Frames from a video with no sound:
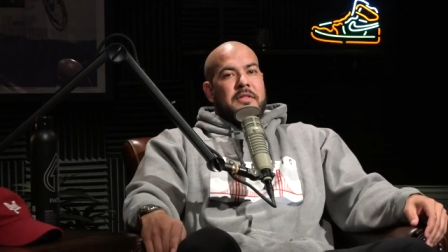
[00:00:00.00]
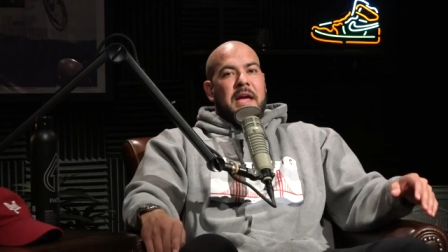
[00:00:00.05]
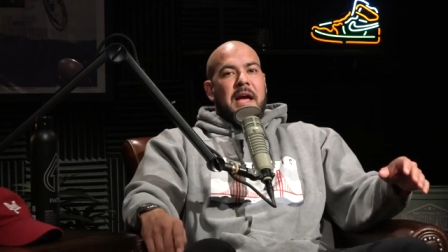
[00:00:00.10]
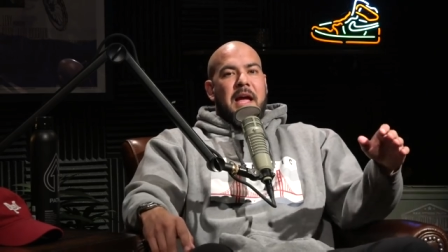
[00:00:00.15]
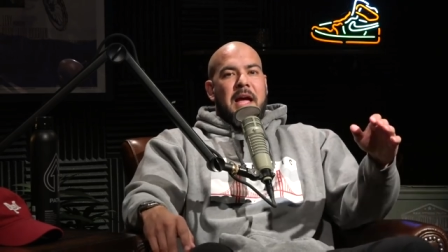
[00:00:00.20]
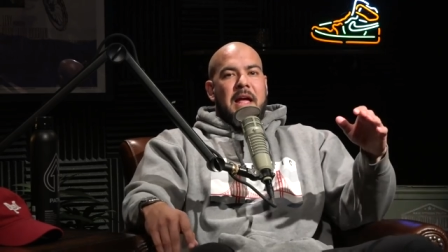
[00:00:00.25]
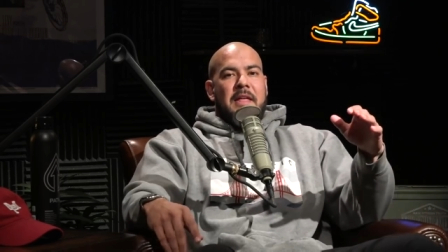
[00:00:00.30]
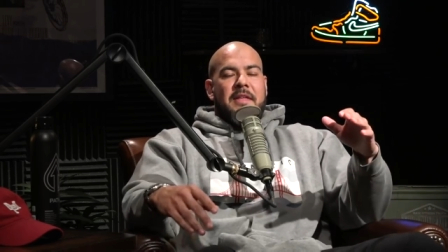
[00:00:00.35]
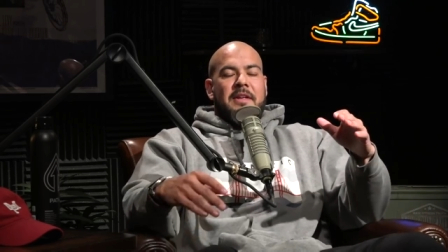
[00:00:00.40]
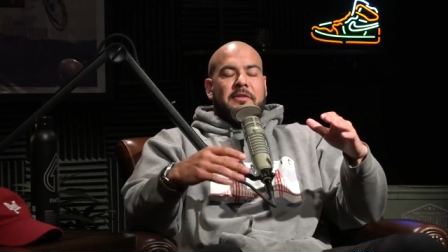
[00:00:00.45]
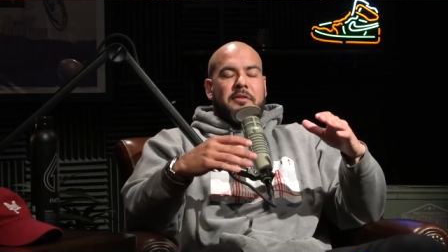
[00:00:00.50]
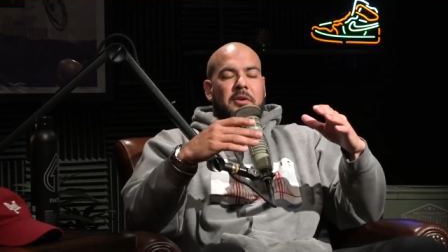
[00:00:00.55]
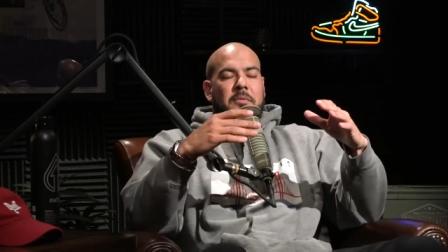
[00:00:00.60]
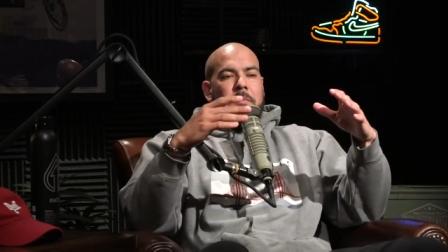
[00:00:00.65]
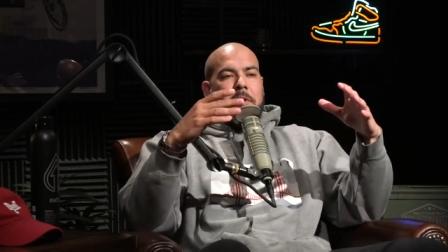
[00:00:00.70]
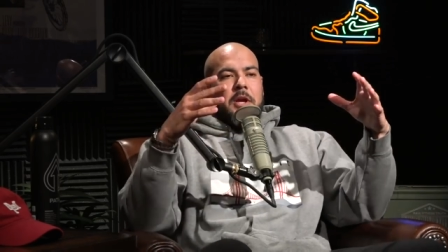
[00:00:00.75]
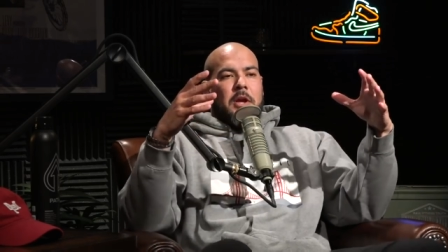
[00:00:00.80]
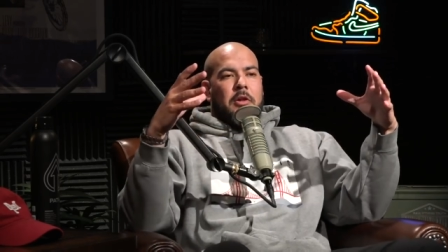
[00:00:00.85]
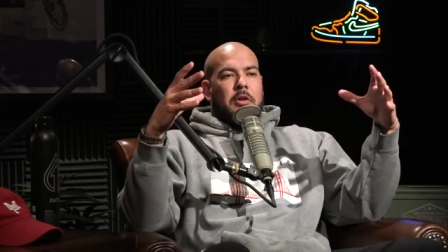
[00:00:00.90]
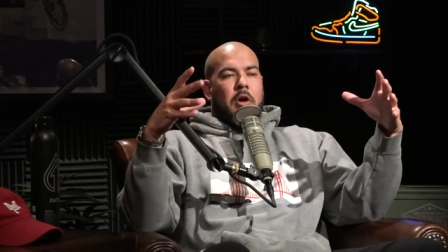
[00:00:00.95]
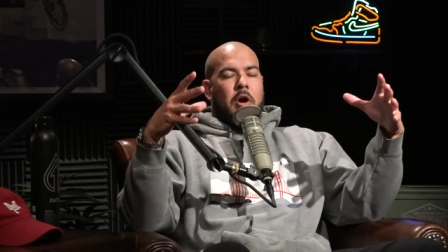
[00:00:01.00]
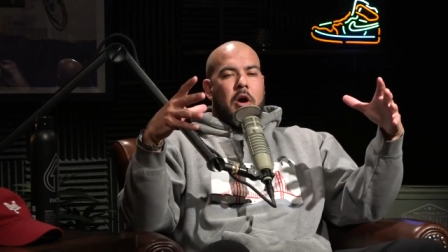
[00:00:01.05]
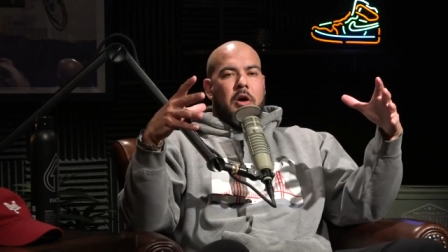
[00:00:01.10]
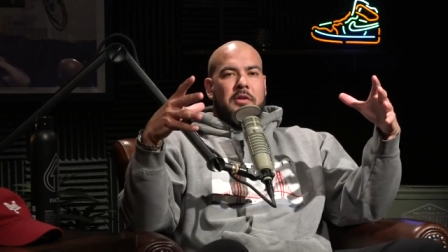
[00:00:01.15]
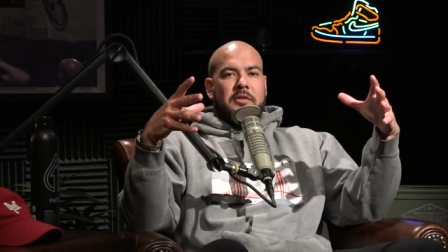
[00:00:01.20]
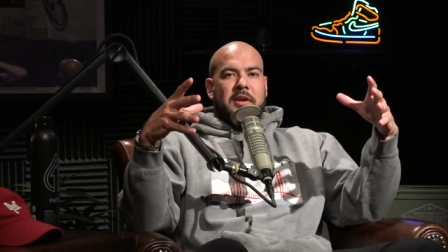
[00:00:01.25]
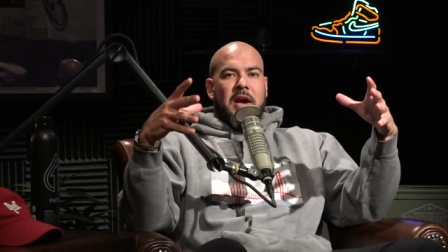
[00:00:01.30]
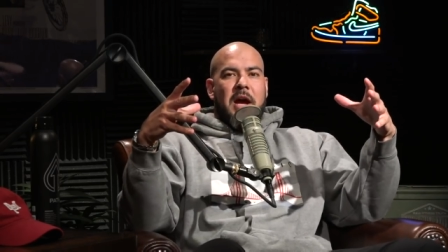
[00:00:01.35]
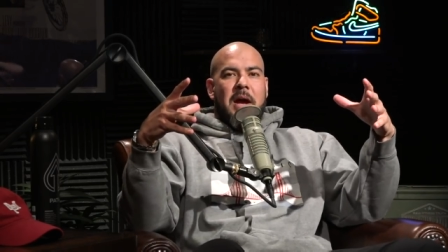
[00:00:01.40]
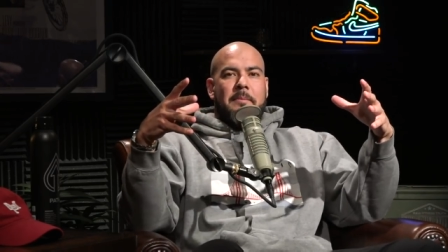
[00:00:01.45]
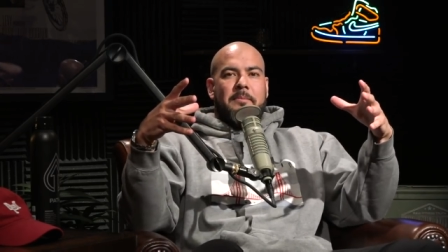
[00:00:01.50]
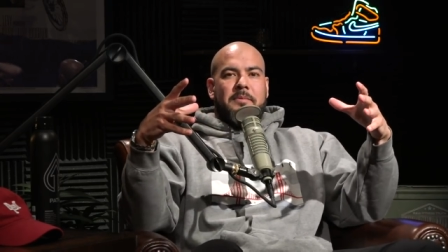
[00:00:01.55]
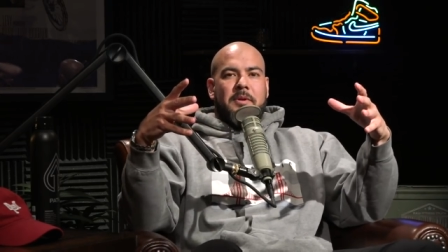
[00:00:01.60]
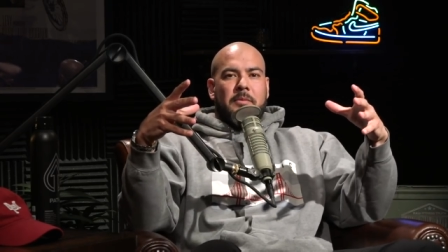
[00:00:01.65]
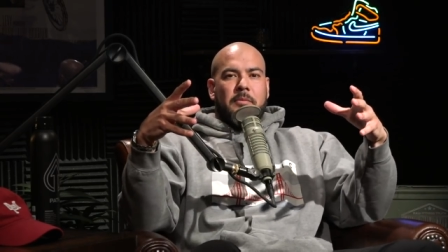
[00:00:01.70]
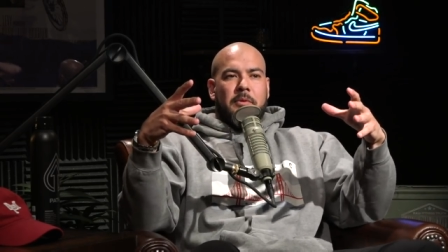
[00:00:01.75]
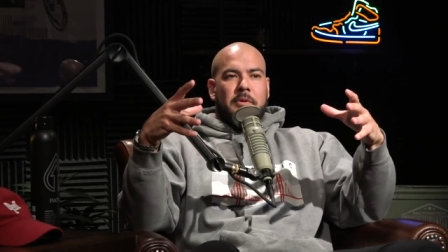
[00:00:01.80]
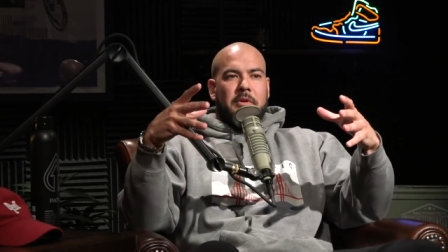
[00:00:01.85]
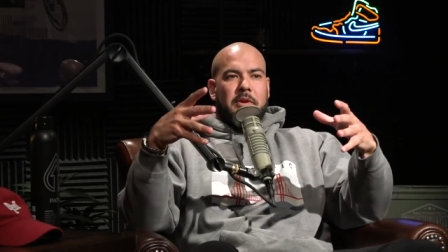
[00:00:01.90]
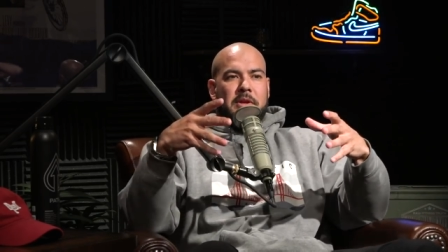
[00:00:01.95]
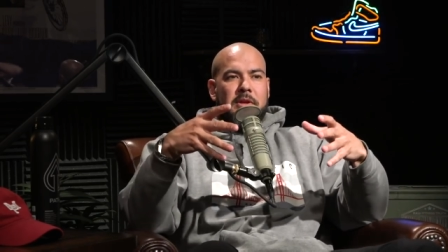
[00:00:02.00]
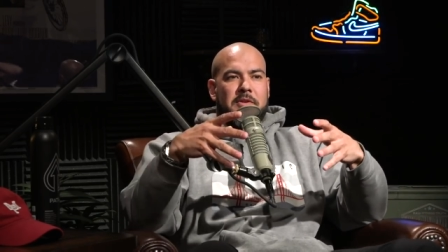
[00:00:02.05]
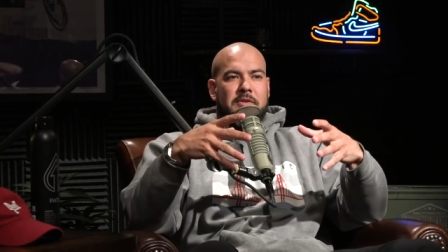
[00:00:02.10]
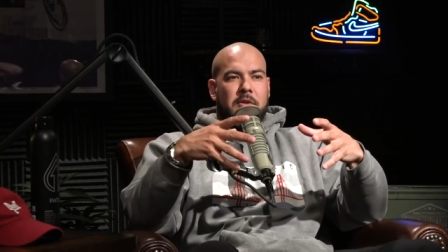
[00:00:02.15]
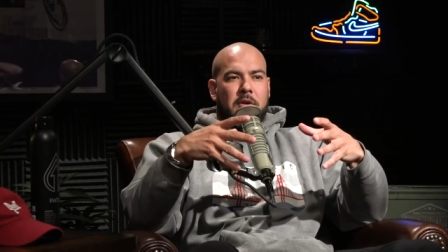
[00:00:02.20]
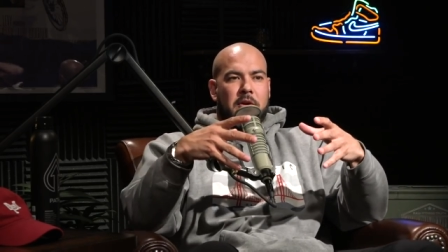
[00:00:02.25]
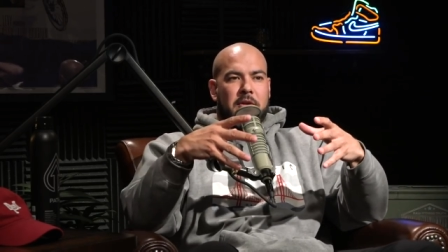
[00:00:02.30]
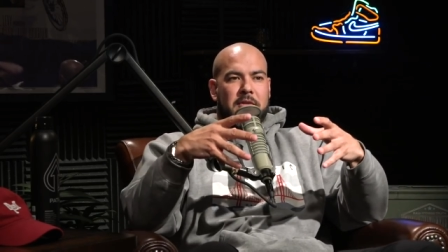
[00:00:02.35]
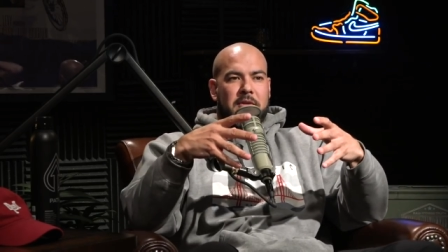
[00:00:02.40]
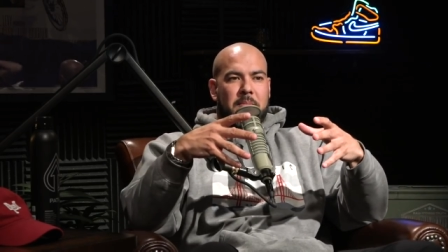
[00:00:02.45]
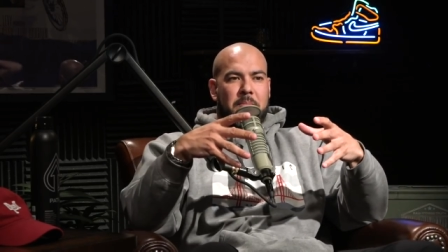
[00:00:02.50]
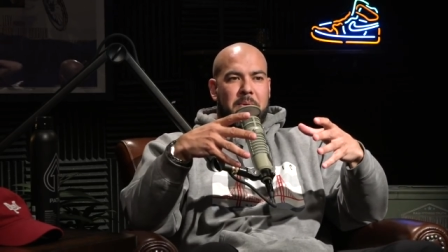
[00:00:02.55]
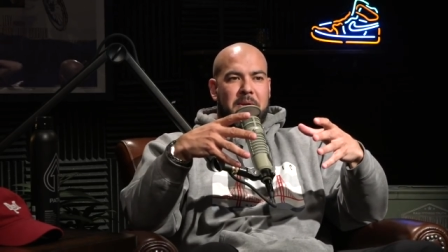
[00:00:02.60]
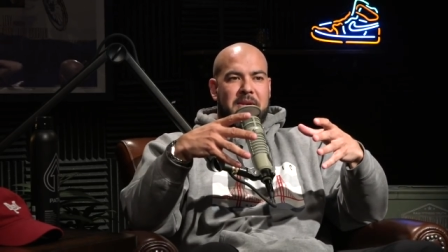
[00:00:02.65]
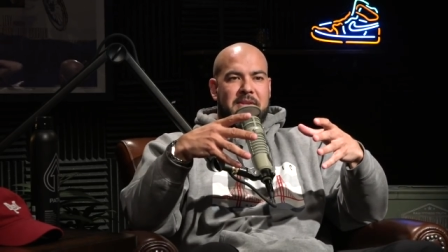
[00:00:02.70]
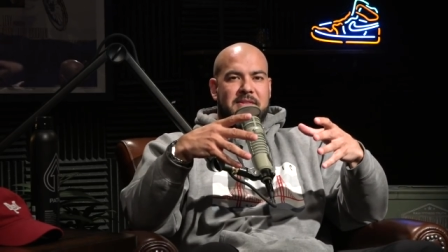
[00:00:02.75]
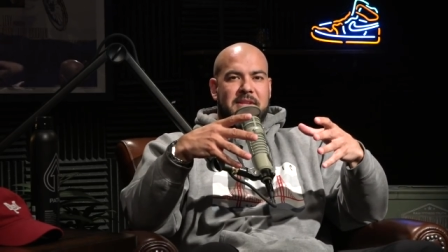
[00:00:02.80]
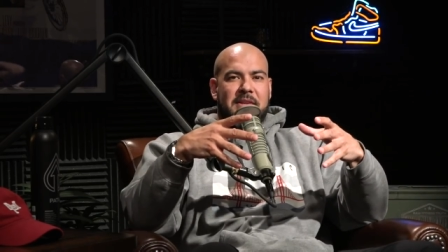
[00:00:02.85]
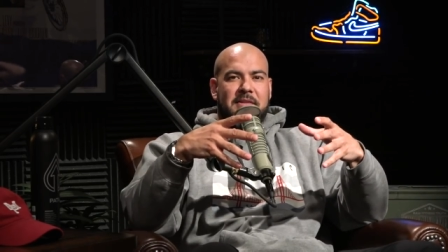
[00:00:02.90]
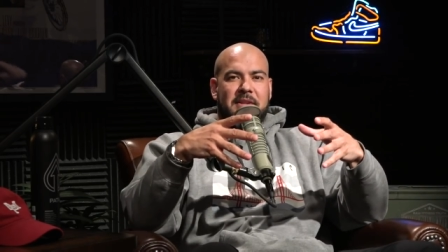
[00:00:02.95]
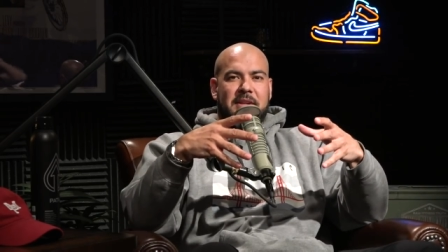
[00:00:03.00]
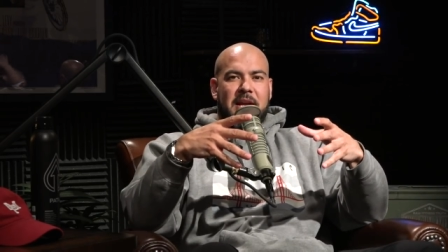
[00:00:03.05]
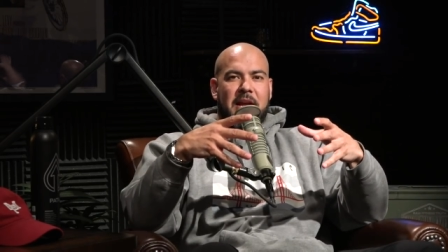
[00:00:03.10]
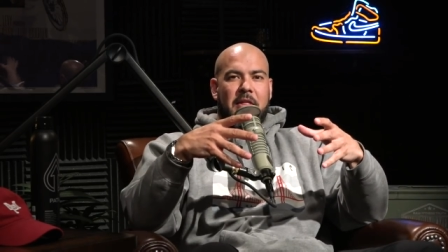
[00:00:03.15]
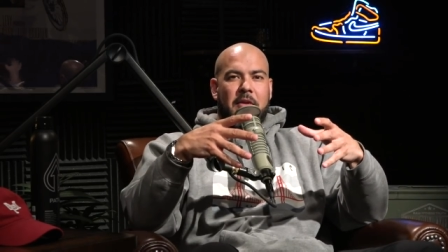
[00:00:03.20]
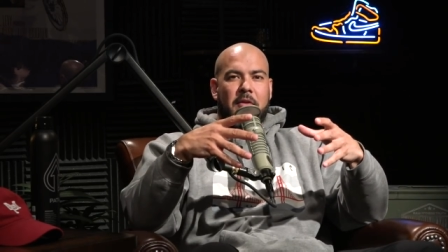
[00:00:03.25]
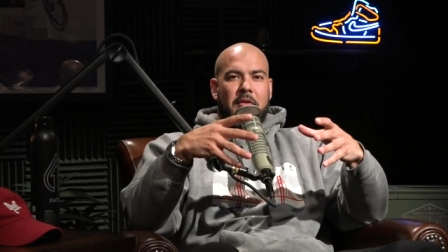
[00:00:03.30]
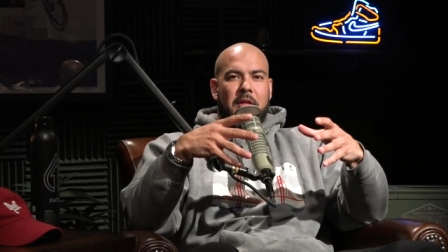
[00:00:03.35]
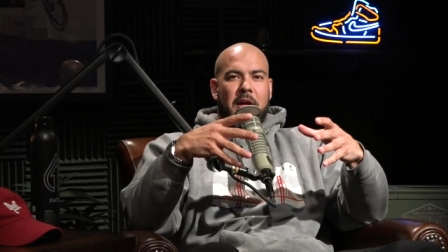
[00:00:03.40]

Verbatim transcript: And it took me a long time to really start to piece that together,